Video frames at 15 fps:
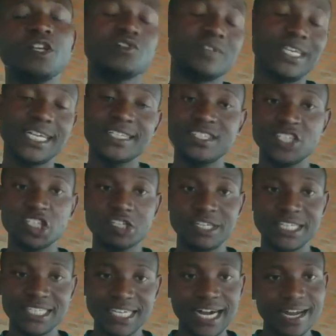So exchange
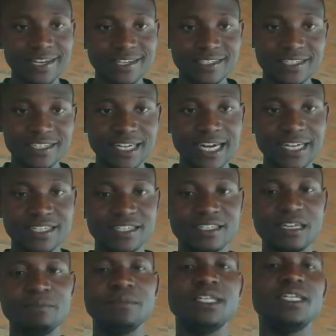rate are
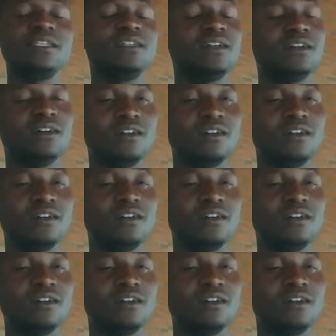determined